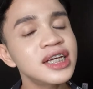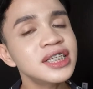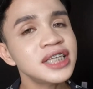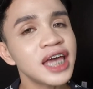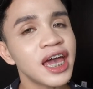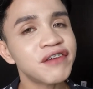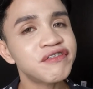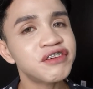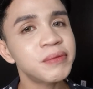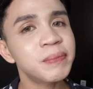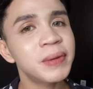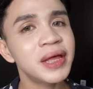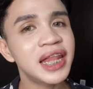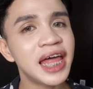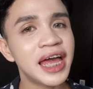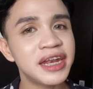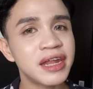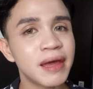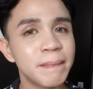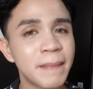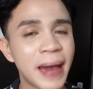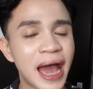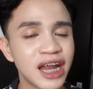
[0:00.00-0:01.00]
These Ever
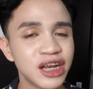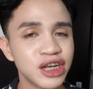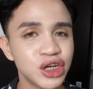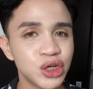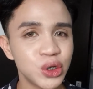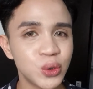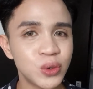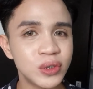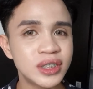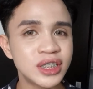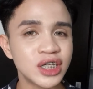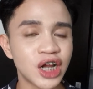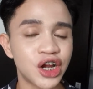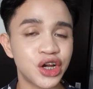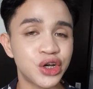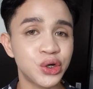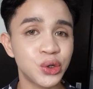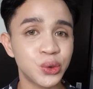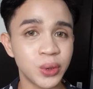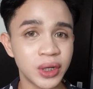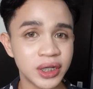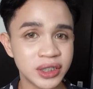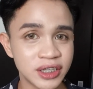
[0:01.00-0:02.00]
Bilena Matte Nudes are
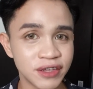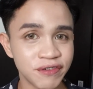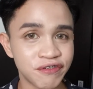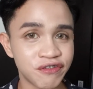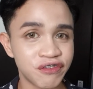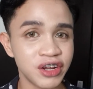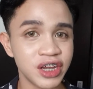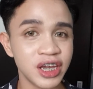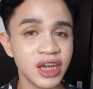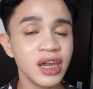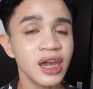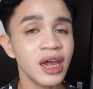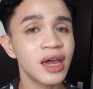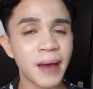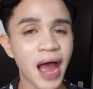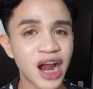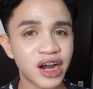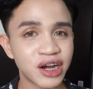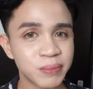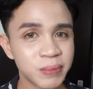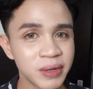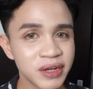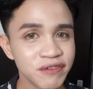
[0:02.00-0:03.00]
cruelty-free,
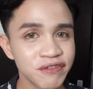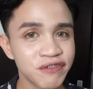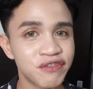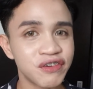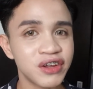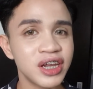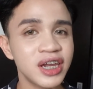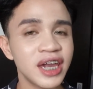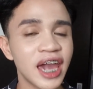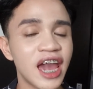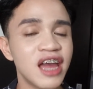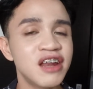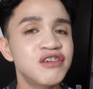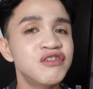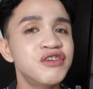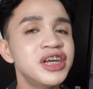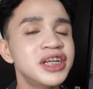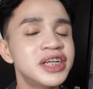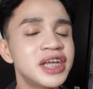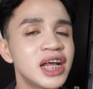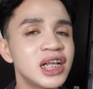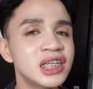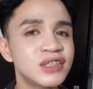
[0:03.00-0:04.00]
paraben-free, and
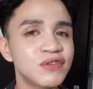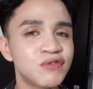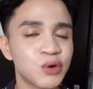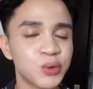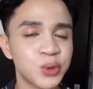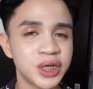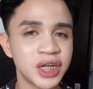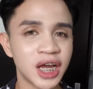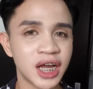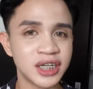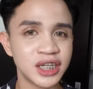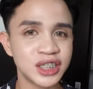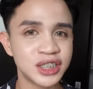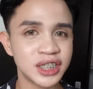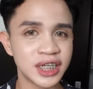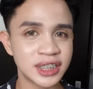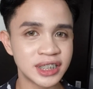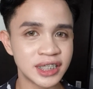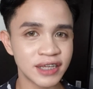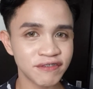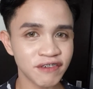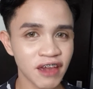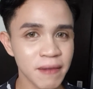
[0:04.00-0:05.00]
retails for
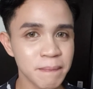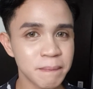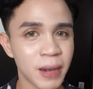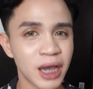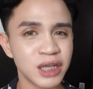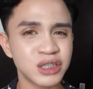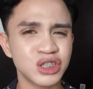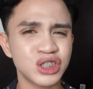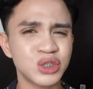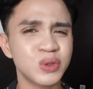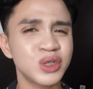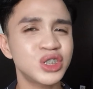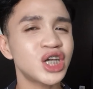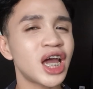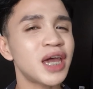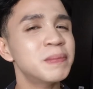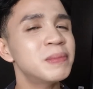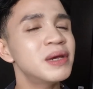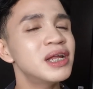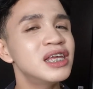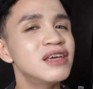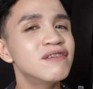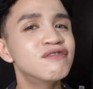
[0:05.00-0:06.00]
165 pesos, which
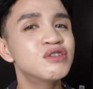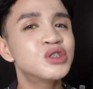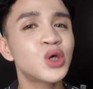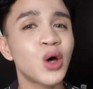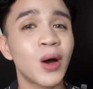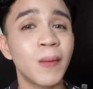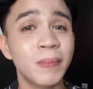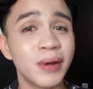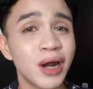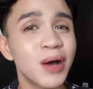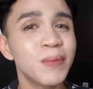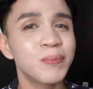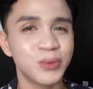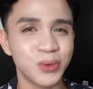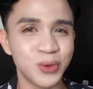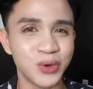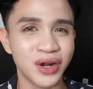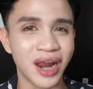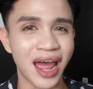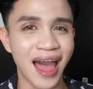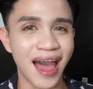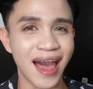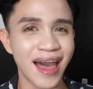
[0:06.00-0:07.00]
I believe sobrang
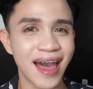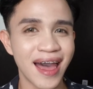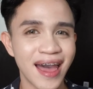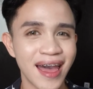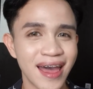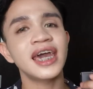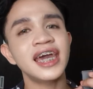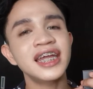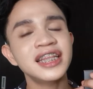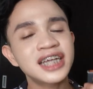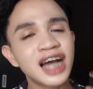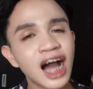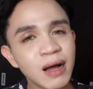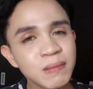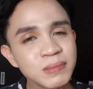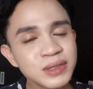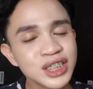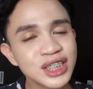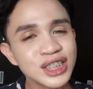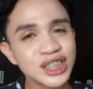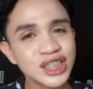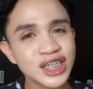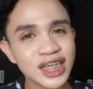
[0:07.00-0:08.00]
mura. It
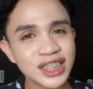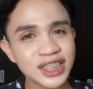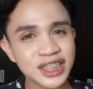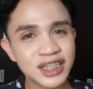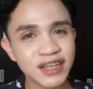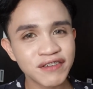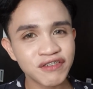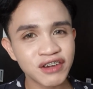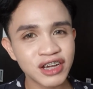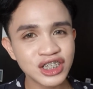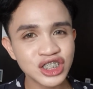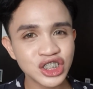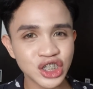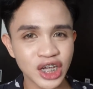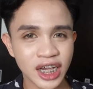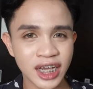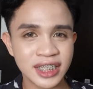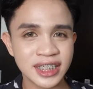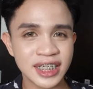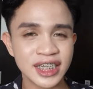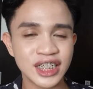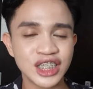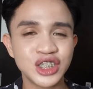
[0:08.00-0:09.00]
comes in 6 different
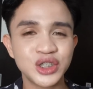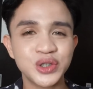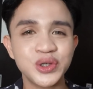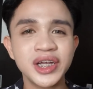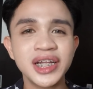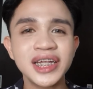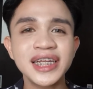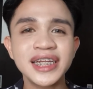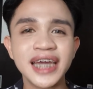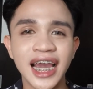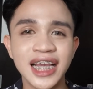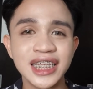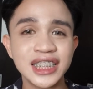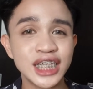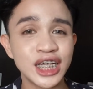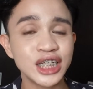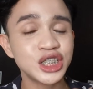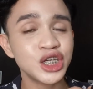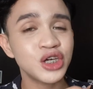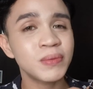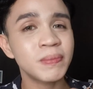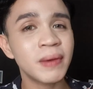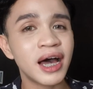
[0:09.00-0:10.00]
shades and it's really nice
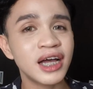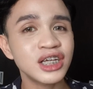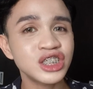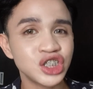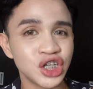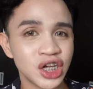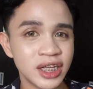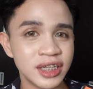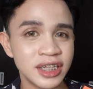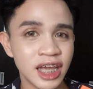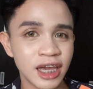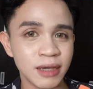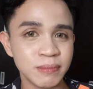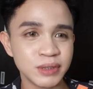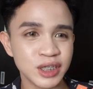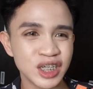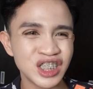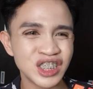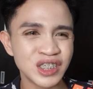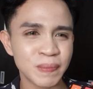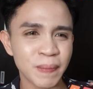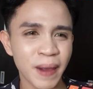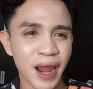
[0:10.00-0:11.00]
kasi yung mga shade names
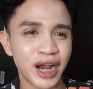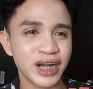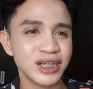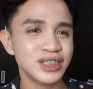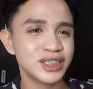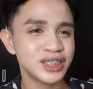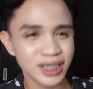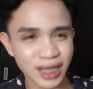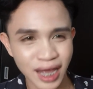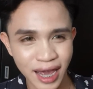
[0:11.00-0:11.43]
inspired